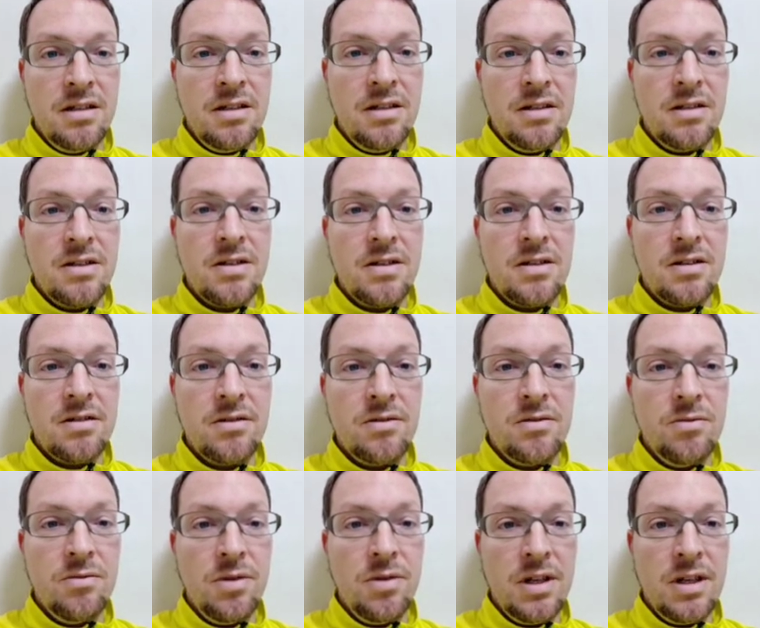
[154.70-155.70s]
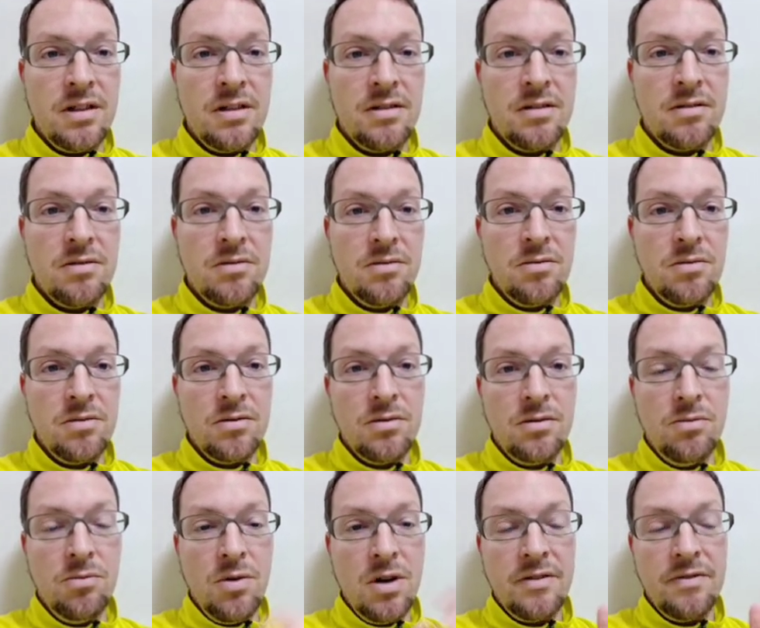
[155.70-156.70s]
is when
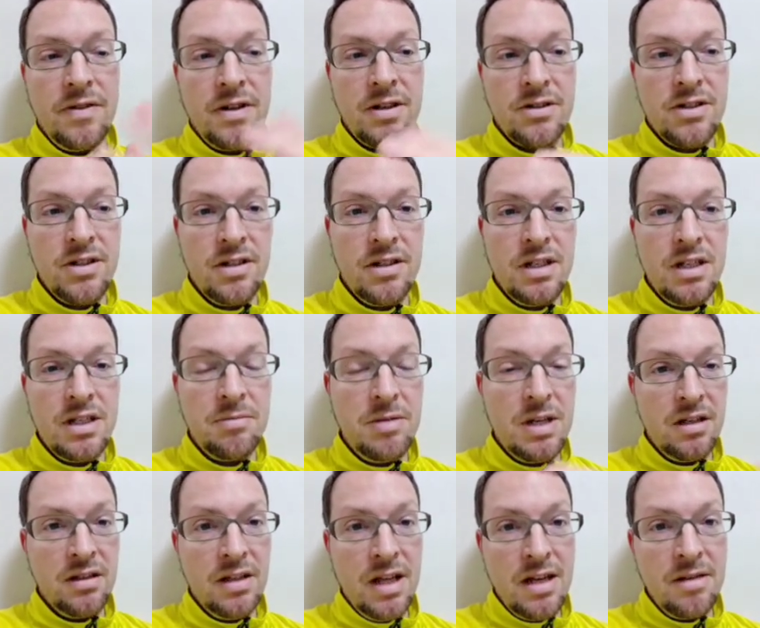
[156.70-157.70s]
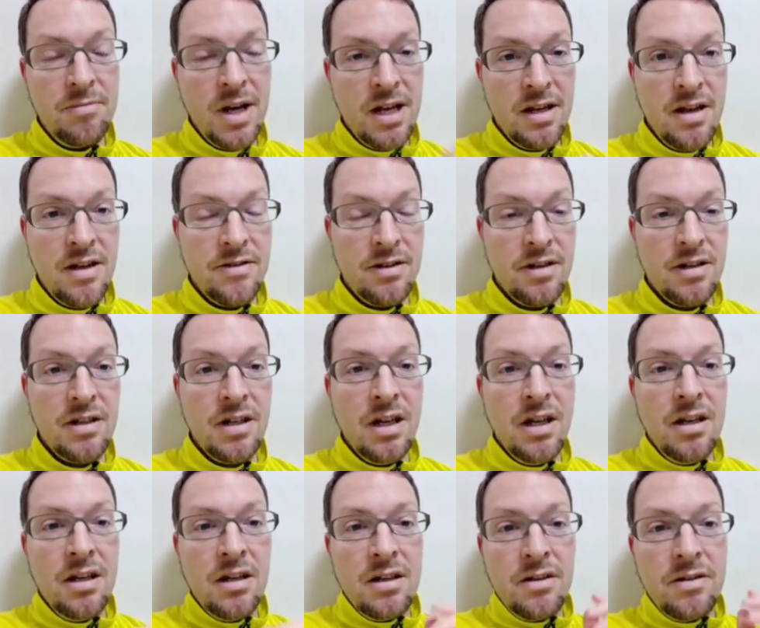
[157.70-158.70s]
one function is being led by another.
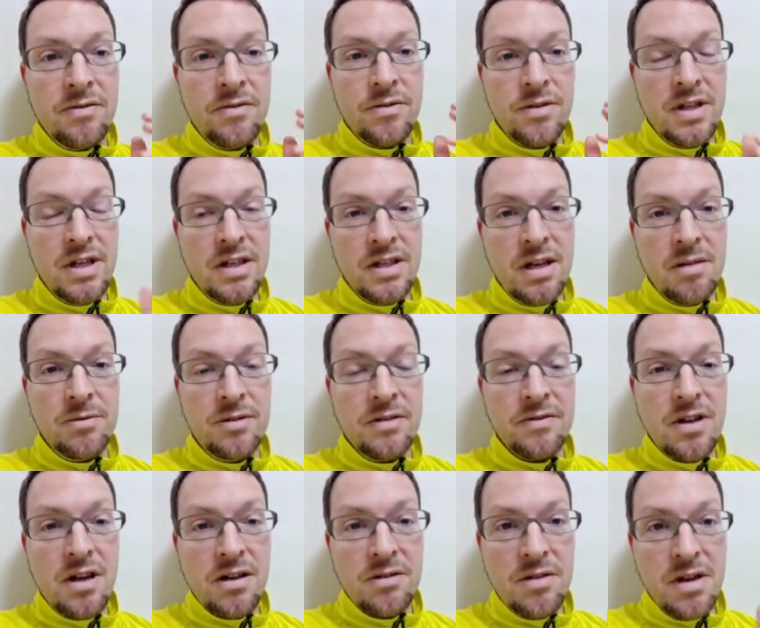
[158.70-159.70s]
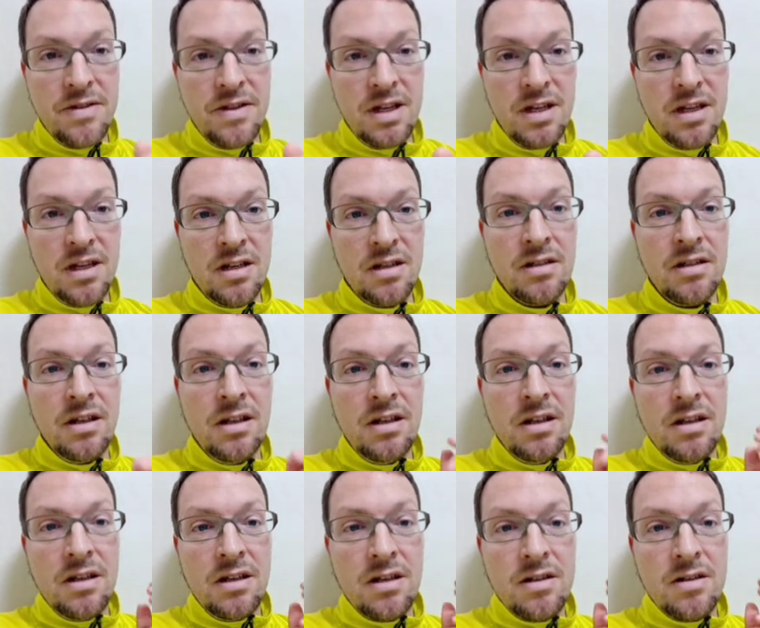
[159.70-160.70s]
For the example of concrete thinking,
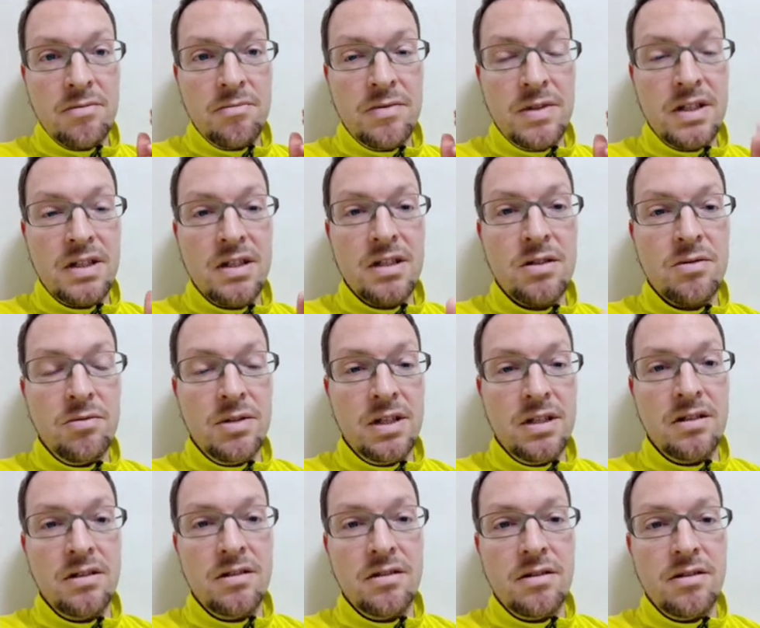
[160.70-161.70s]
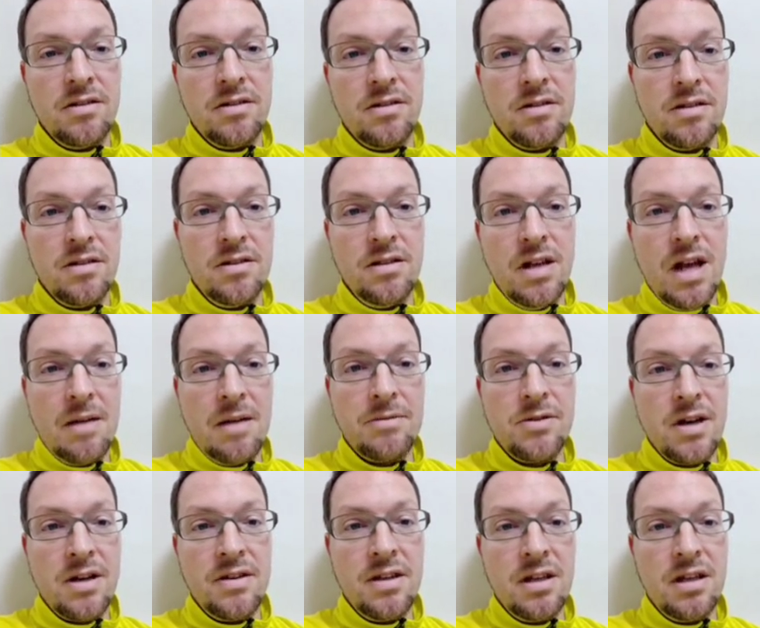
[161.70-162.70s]
this is when
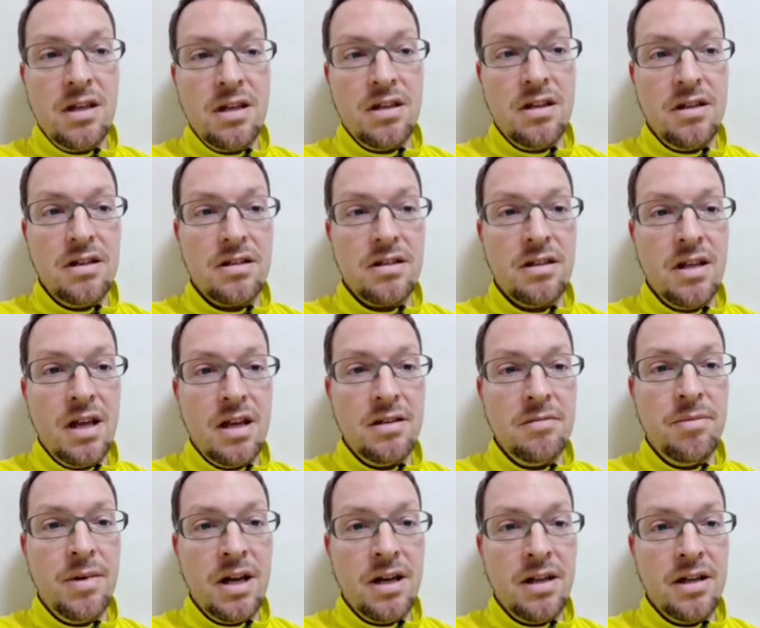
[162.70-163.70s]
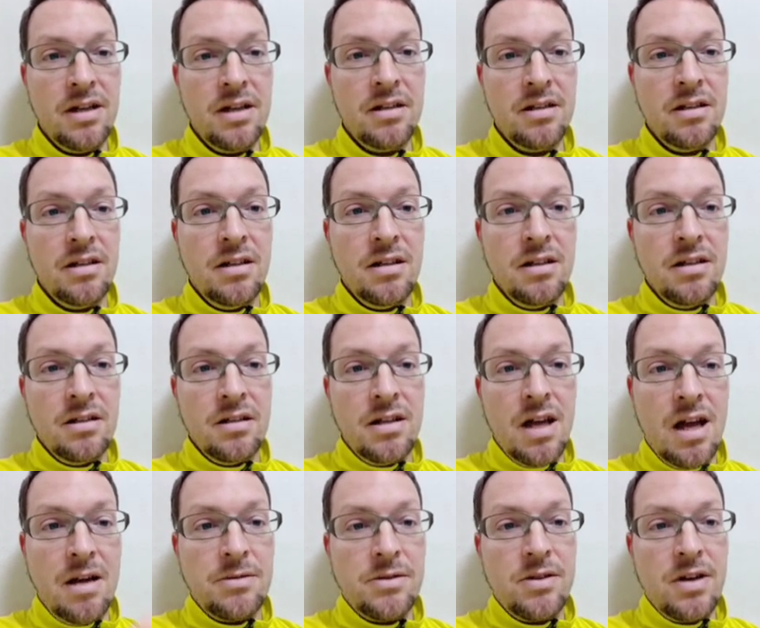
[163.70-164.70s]
abstract thinking is led by
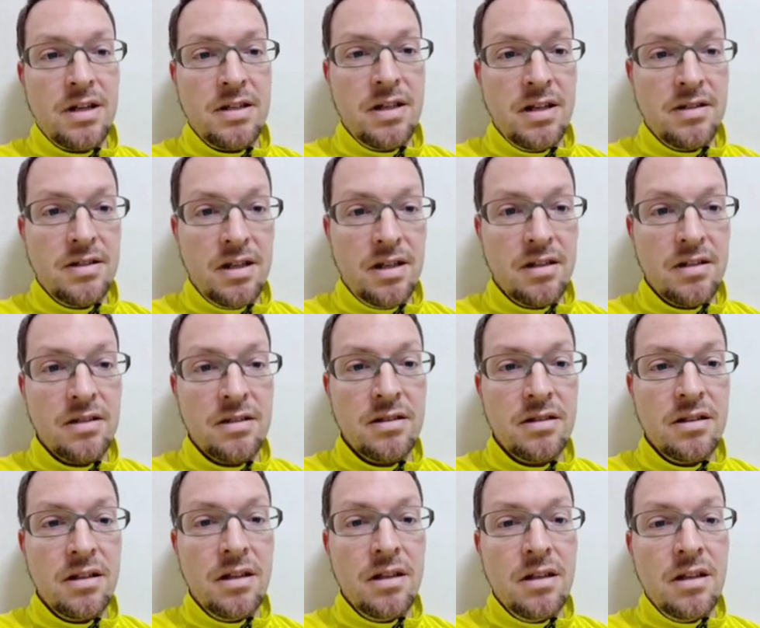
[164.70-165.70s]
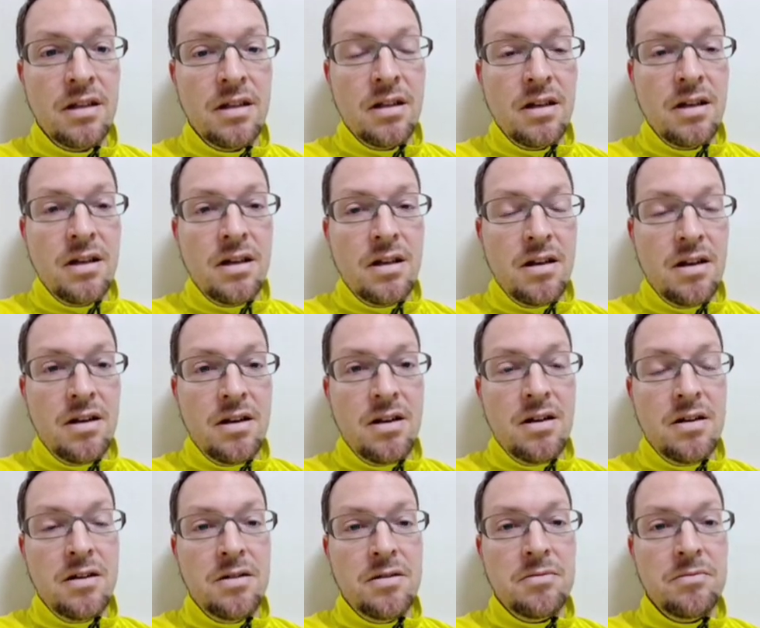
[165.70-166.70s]
abstract sensing.
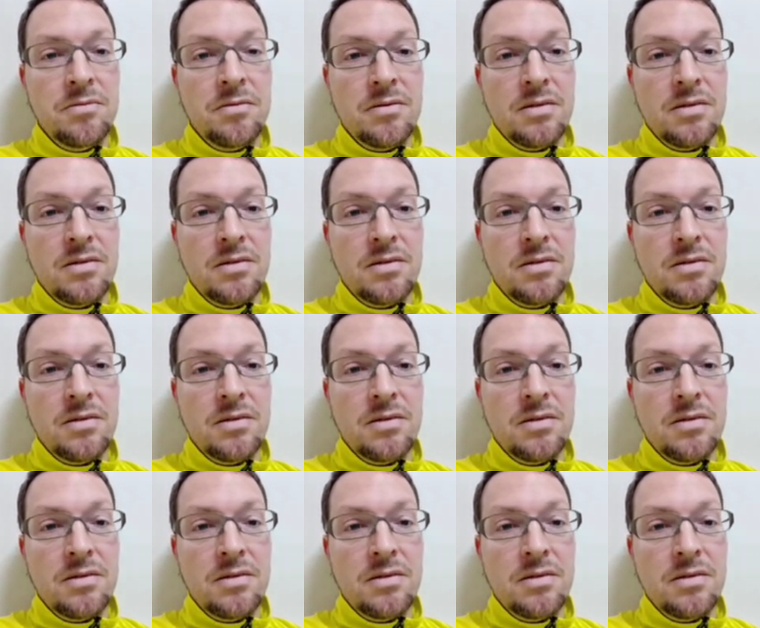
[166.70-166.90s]
What